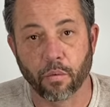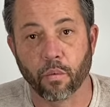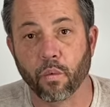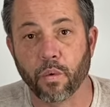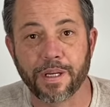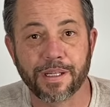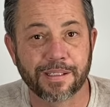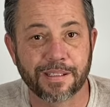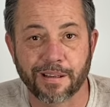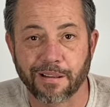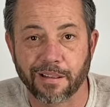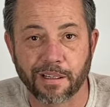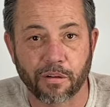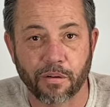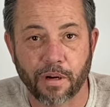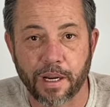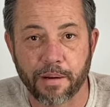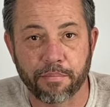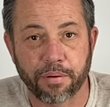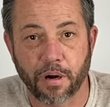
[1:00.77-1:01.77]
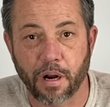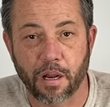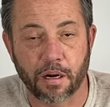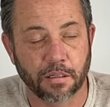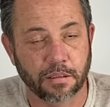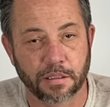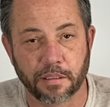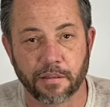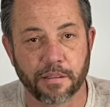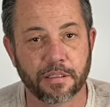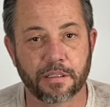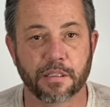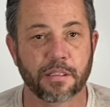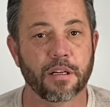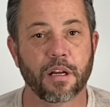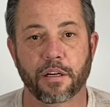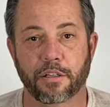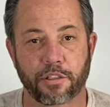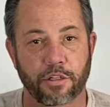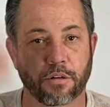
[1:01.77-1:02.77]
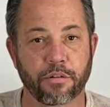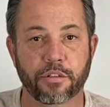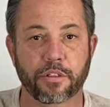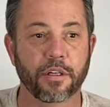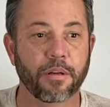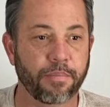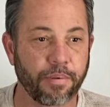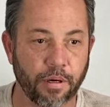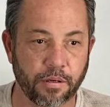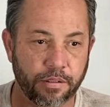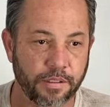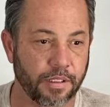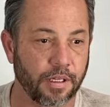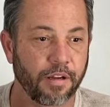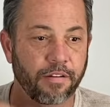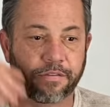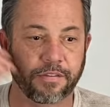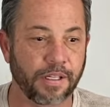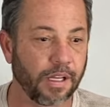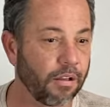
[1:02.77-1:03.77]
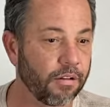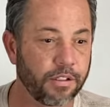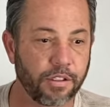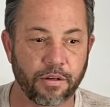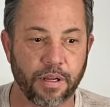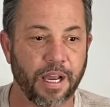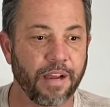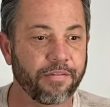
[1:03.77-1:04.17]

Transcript: We sell a great product, and this is not churching up our stuff, telling you have